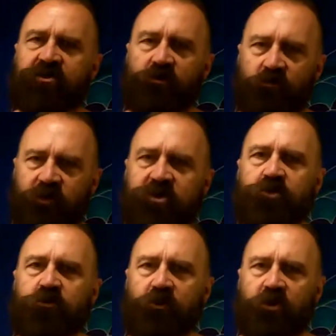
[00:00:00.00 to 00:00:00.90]
as a
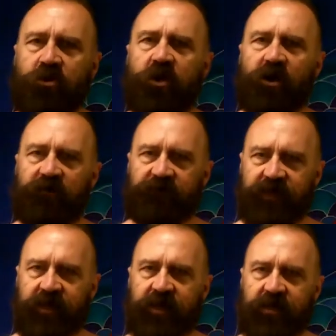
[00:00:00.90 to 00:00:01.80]
ritual of
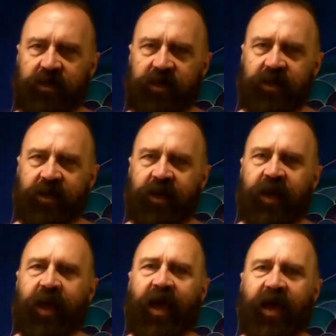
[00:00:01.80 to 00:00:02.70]
healing.
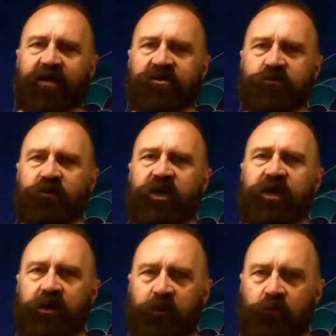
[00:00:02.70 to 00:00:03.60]
As
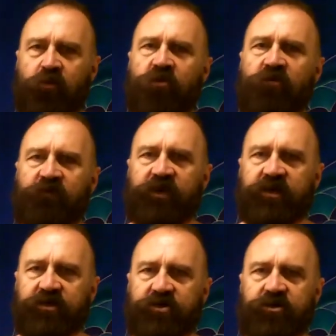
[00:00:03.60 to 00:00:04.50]
we move
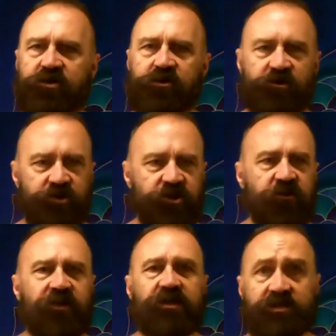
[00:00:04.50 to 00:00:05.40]
into
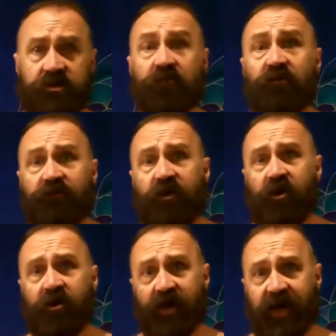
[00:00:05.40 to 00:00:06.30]
doing some of
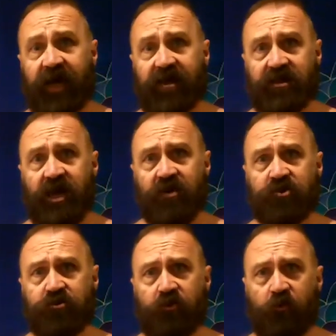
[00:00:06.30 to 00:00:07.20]
our gay
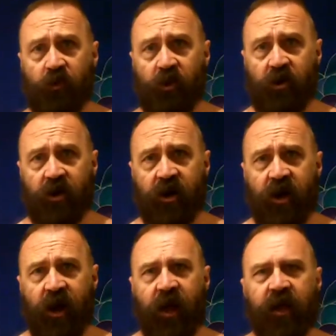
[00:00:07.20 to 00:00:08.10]
Tantra work,
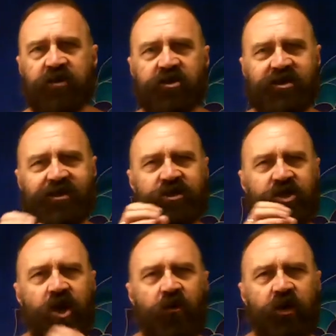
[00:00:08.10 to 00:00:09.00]
just
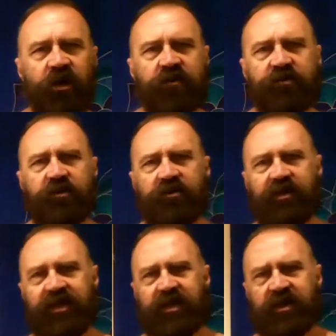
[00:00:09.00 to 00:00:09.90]
knowing the
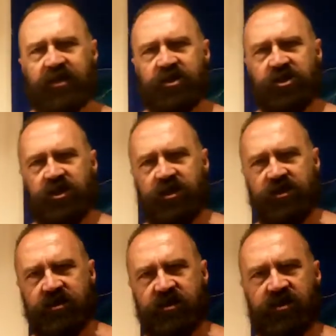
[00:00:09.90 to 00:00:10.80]

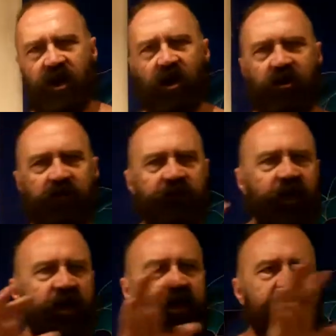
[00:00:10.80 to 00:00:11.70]
lineages of
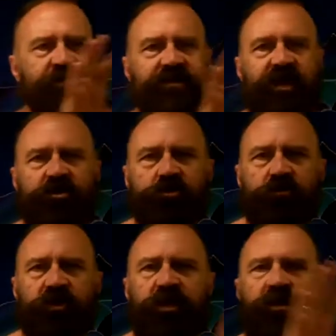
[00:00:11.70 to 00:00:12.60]

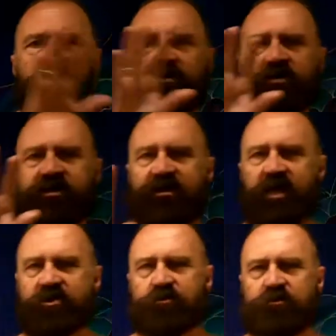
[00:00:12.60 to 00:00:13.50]
sexual healers,
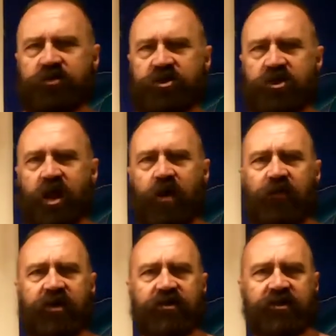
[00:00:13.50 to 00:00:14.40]
sexual
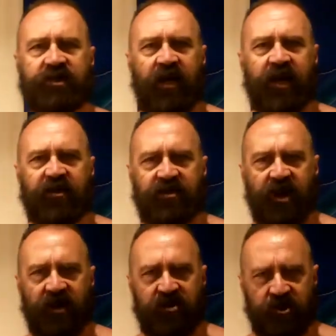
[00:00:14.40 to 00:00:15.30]
shamans,
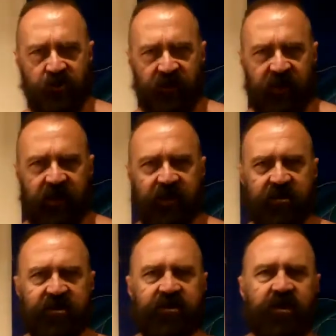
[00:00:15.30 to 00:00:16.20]

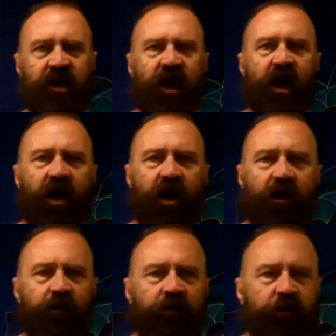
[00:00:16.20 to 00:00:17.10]
tantrikas,
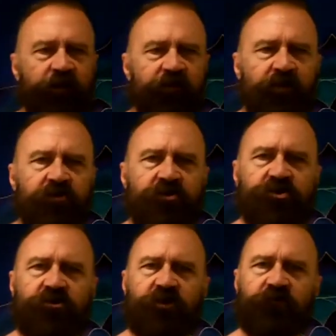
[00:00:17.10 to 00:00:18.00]

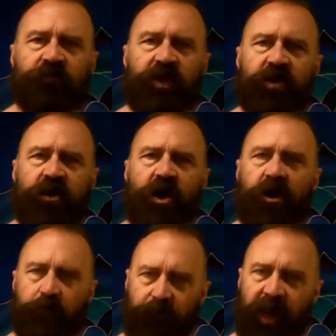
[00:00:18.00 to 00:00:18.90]
those who have been
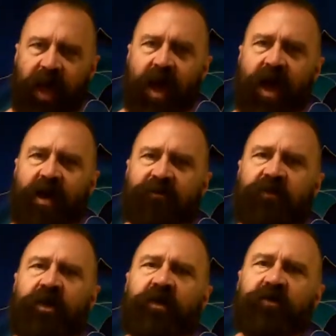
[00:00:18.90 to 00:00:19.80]
on a
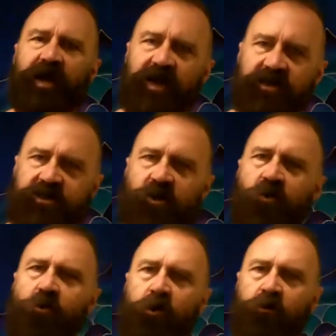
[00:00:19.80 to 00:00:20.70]
path that has
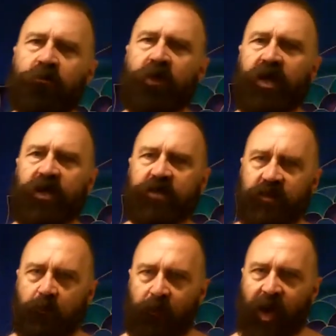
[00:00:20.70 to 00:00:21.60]
incorporated
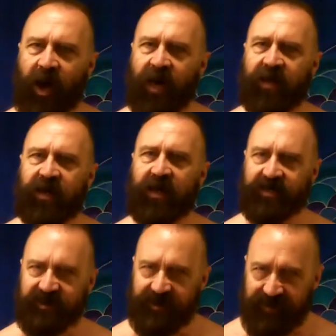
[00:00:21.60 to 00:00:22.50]
the body
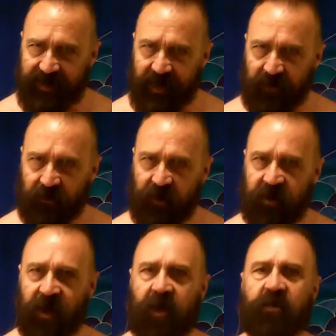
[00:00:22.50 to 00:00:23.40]
as
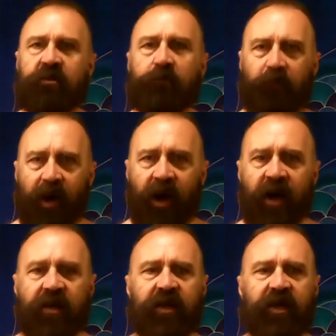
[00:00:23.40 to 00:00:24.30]
sacred, the
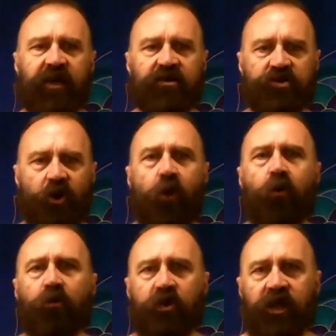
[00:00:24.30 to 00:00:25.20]
body as
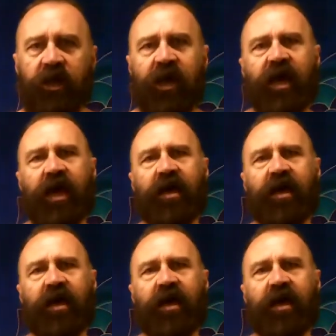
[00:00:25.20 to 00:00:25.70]
holy,